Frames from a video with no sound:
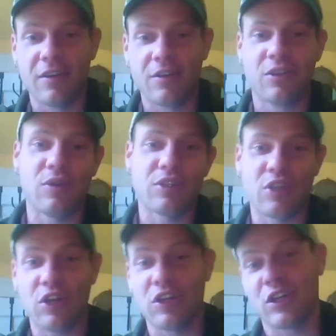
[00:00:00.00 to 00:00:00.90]
to a
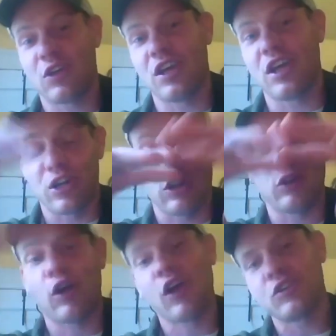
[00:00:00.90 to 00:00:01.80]
certain degree, on a
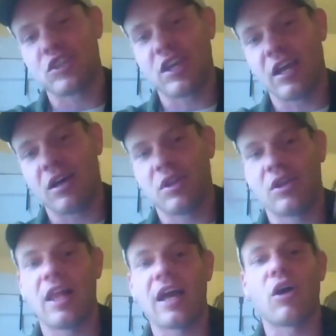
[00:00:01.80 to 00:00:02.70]
large scale, they're
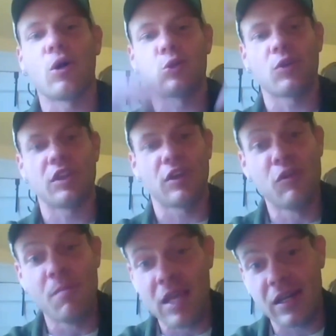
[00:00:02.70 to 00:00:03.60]
altering the
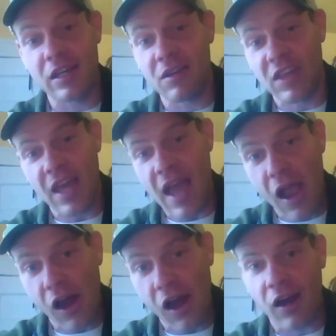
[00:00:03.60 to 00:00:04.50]
humidity of the
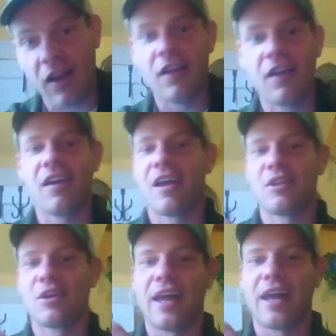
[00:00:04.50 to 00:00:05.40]
air, and
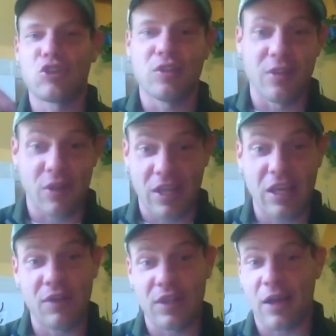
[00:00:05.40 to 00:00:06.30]
they're
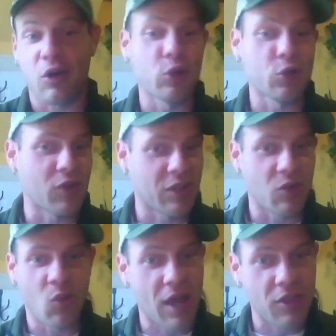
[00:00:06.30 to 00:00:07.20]
even altering the
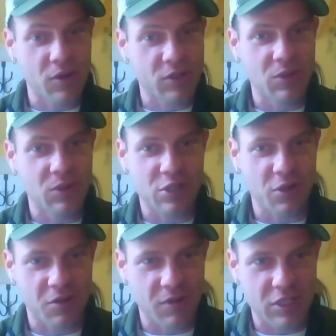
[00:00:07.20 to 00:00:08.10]
weather to a
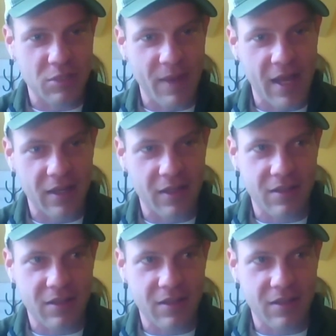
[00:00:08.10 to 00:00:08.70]
certain respect,